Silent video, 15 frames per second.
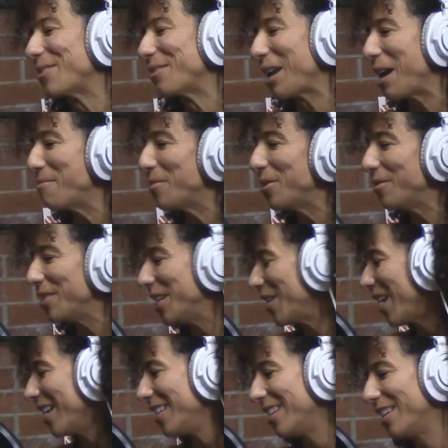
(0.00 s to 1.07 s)
when I moved here,
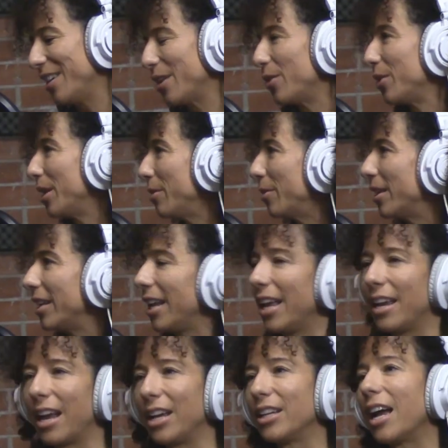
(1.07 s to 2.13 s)
I didn't know anyone,
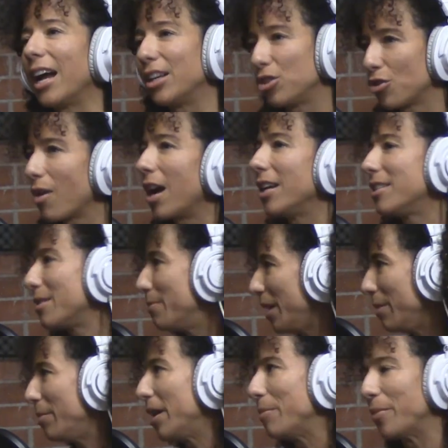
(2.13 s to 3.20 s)
and I tried to
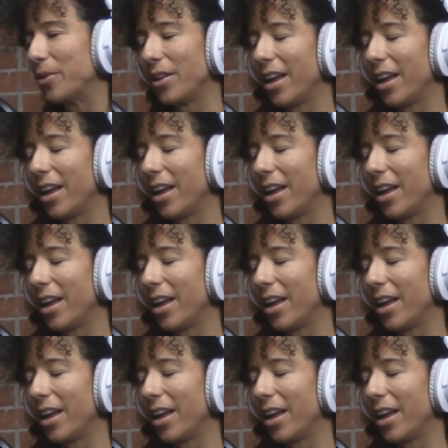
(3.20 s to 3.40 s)
meet people,